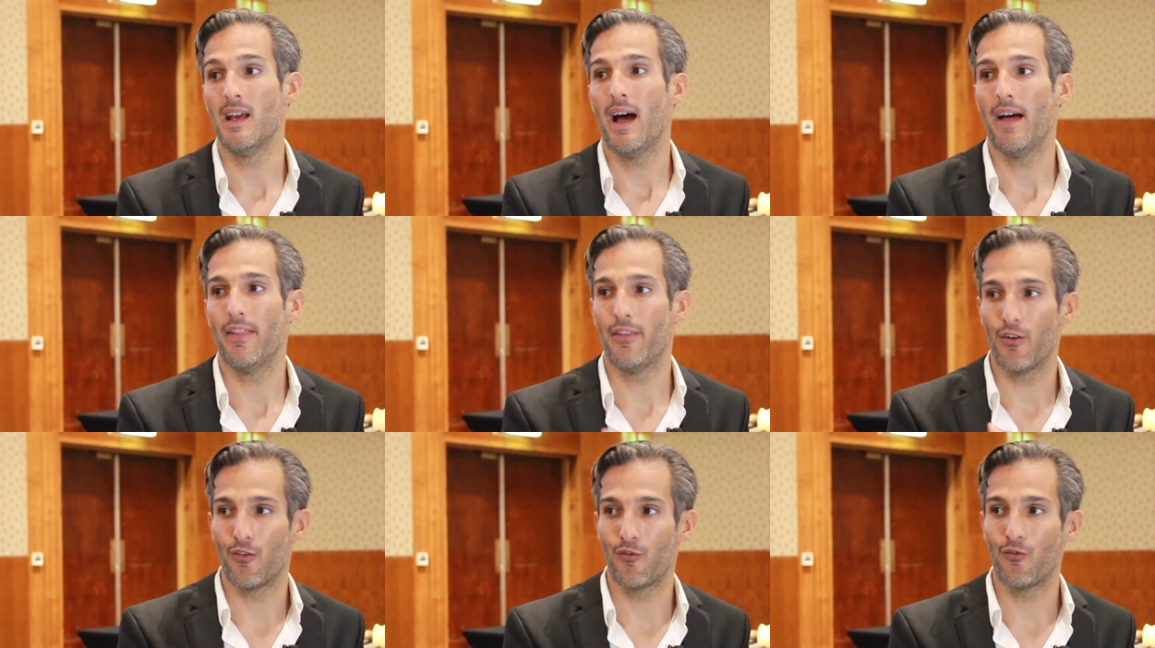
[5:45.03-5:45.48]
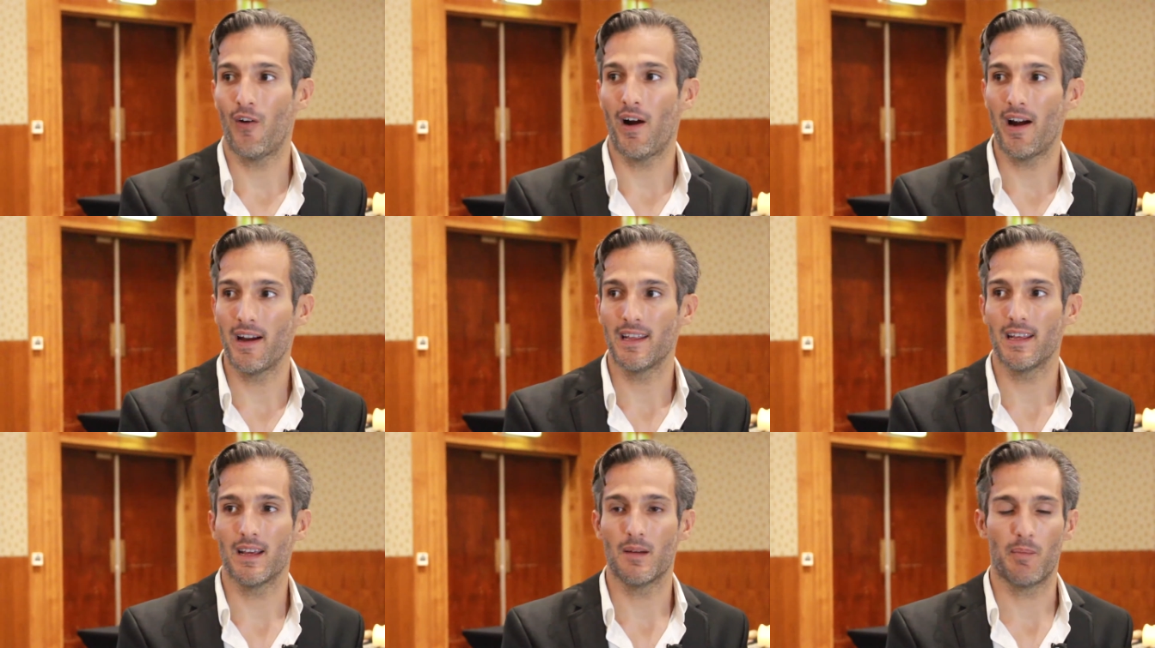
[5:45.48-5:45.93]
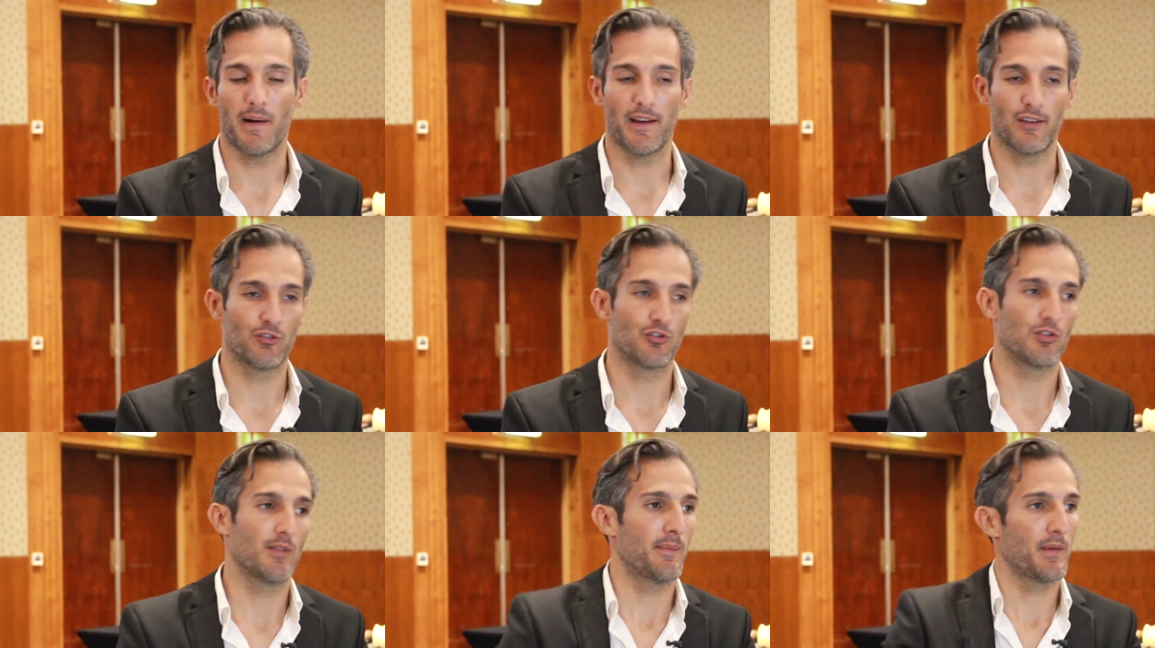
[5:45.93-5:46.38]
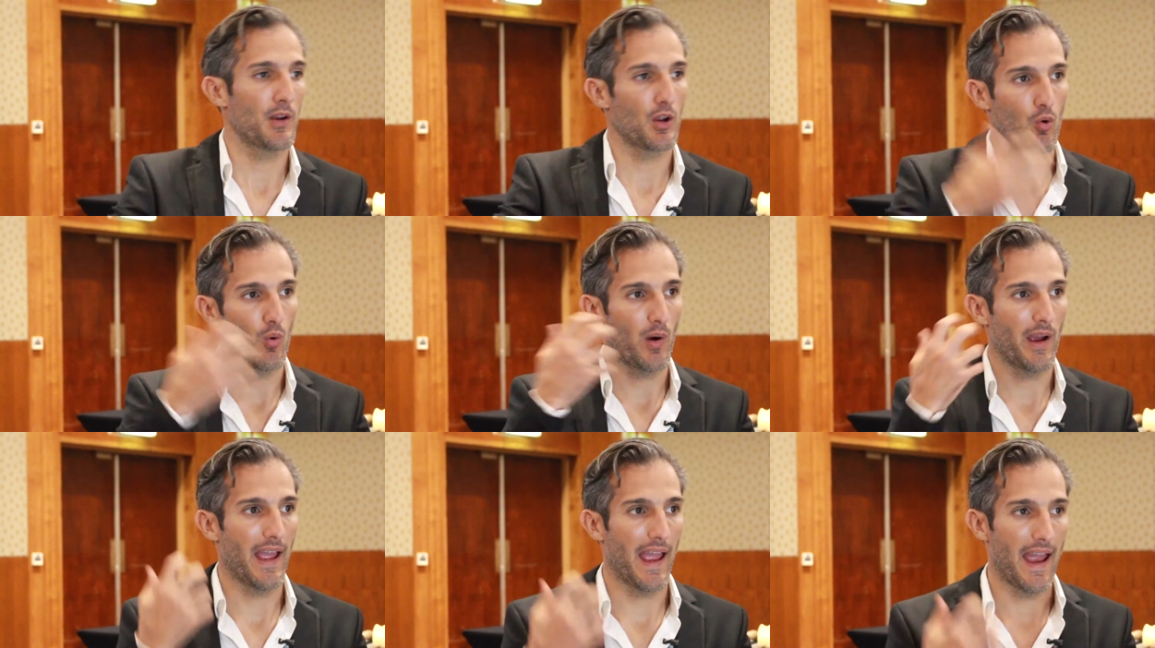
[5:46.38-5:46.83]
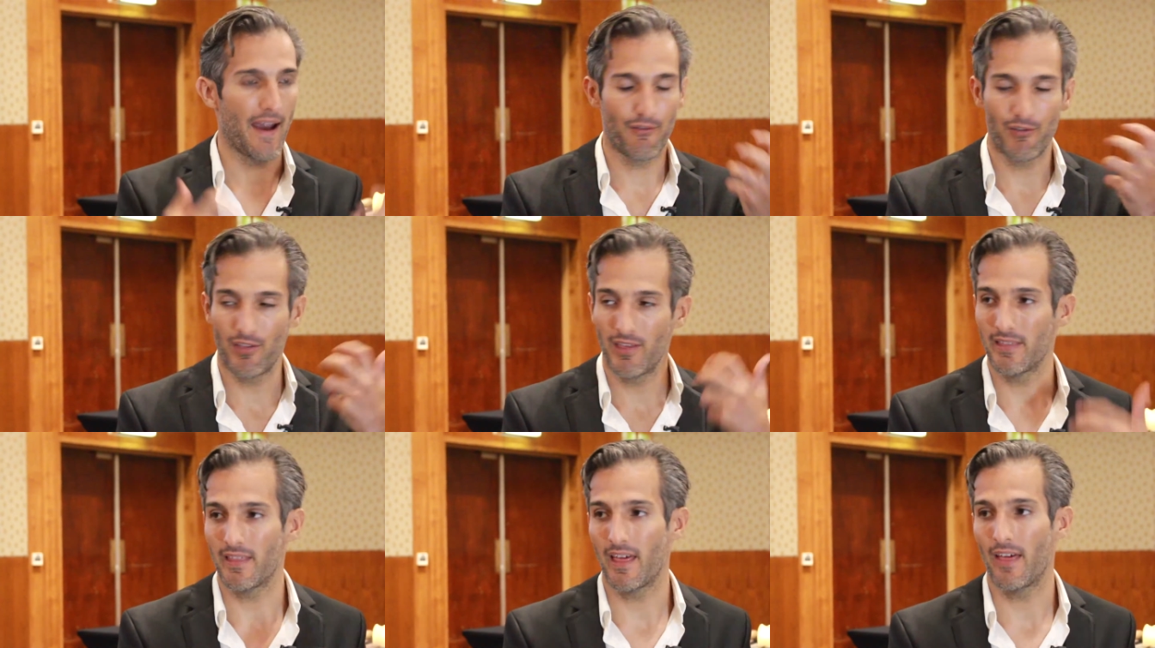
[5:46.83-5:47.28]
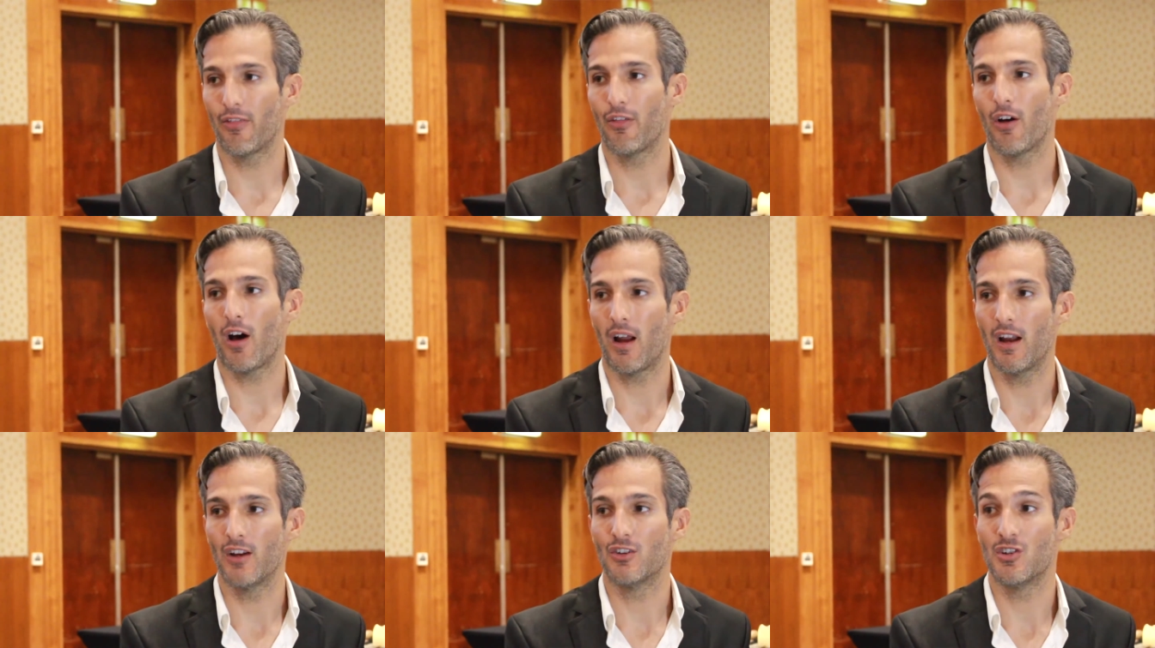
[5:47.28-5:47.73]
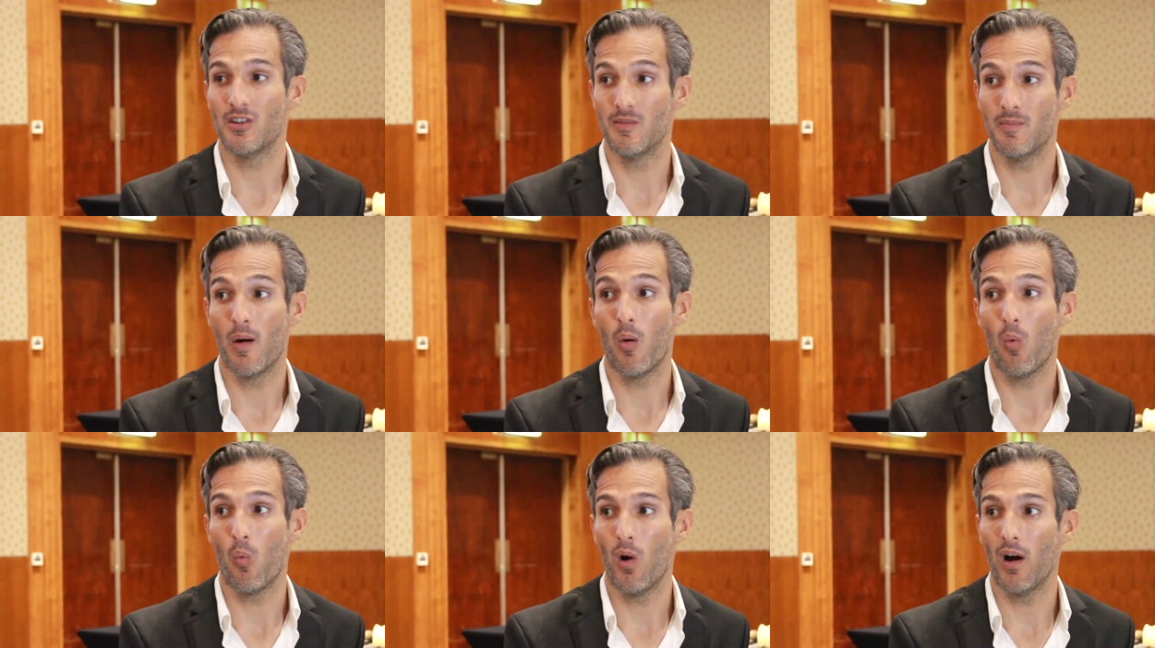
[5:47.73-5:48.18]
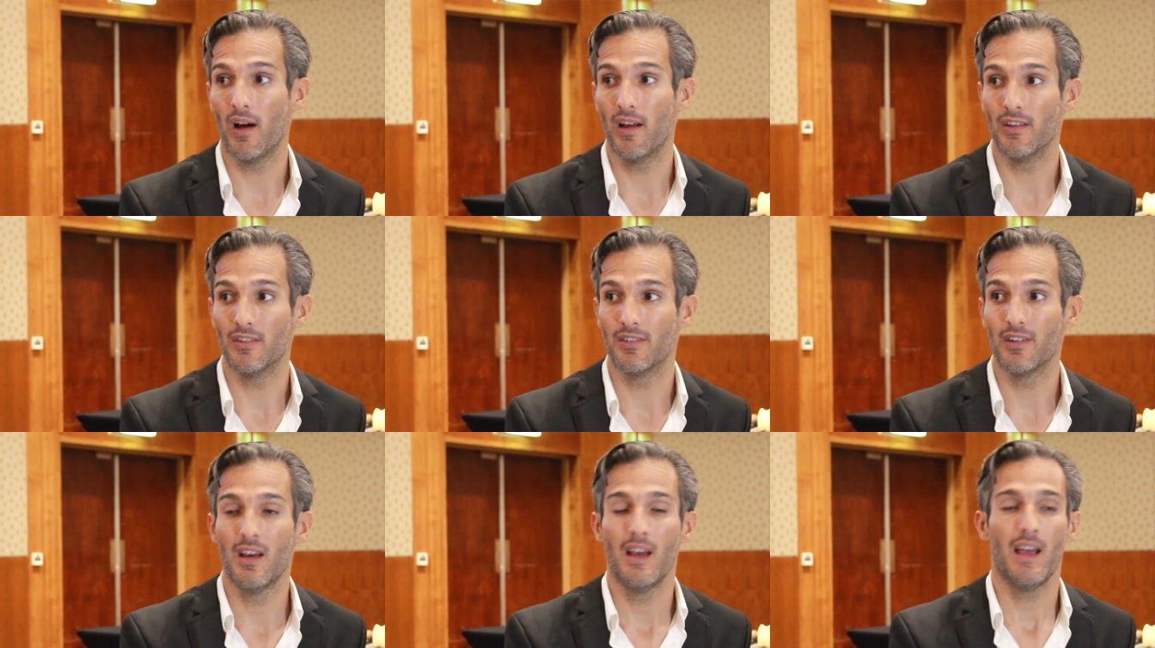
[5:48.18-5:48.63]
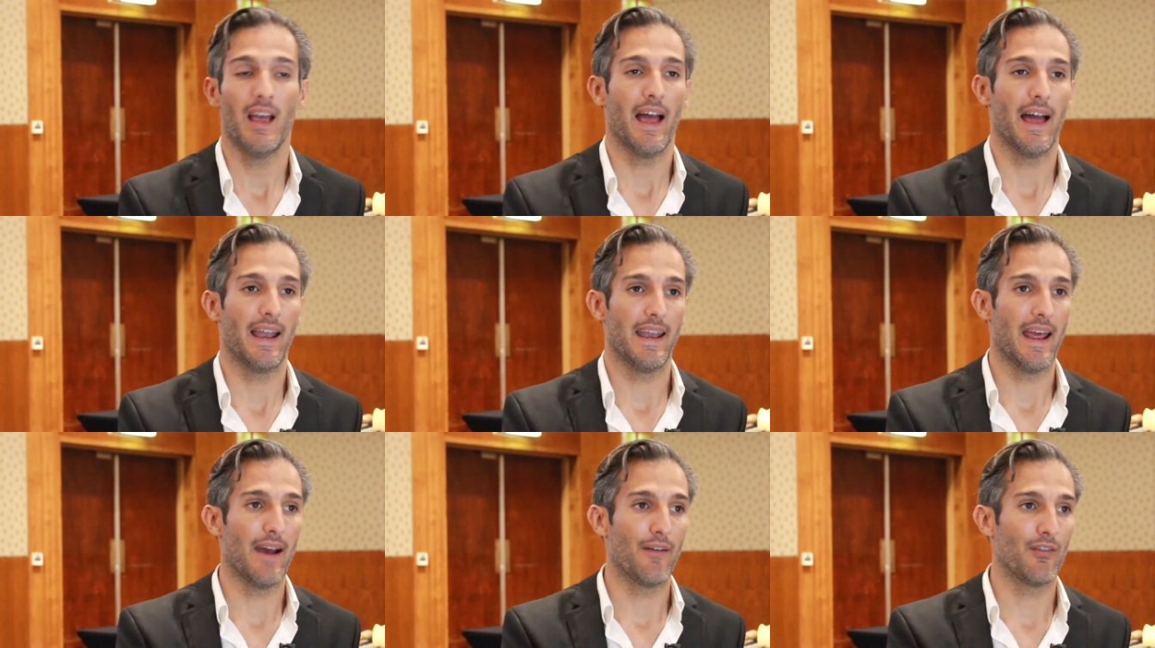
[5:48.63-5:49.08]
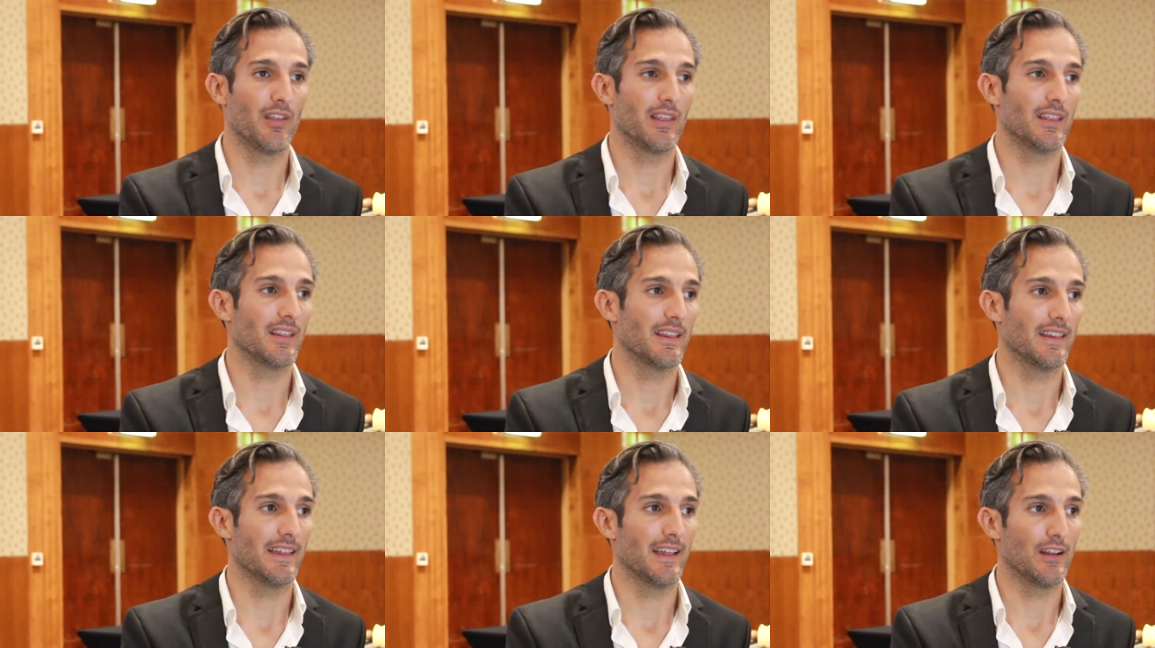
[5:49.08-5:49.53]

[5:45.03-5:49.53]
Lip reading: and they're finding it by stripping away everything they thought achievement was and everything that